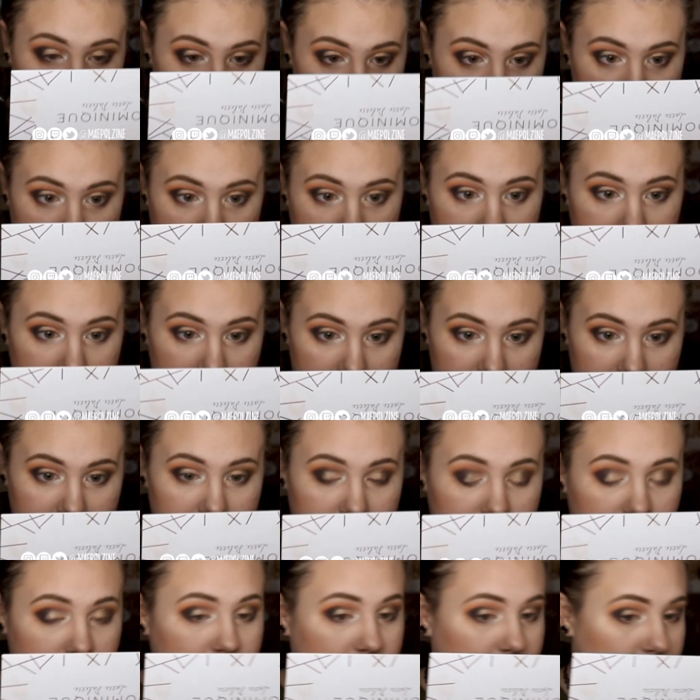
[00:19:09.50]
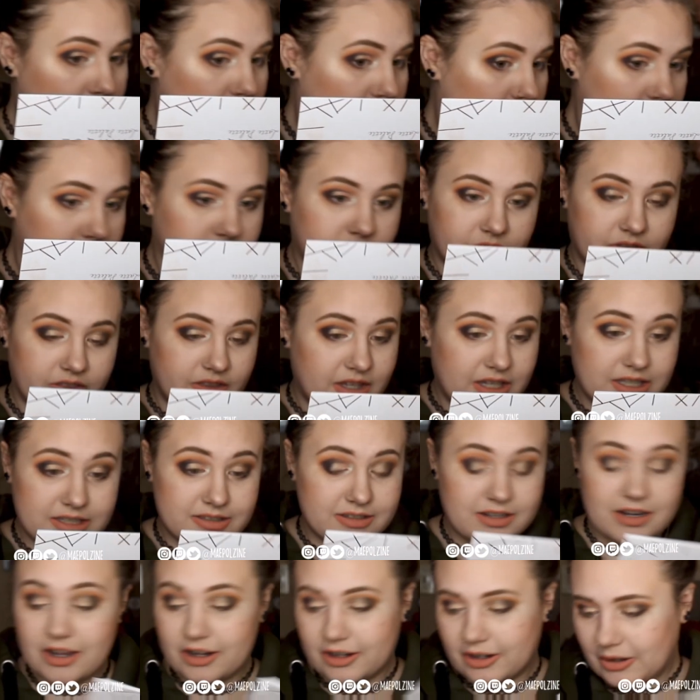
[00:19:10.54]
We're gonna make it.
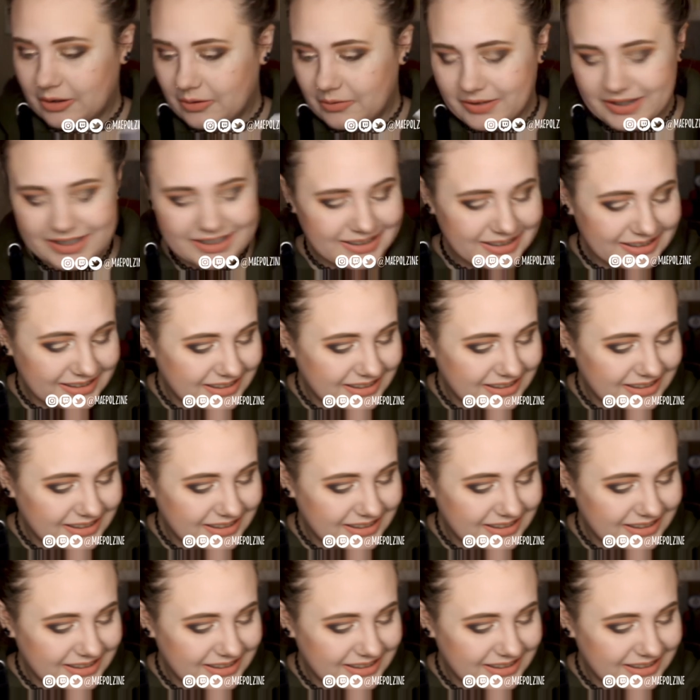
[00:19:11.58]
It's not gonna work.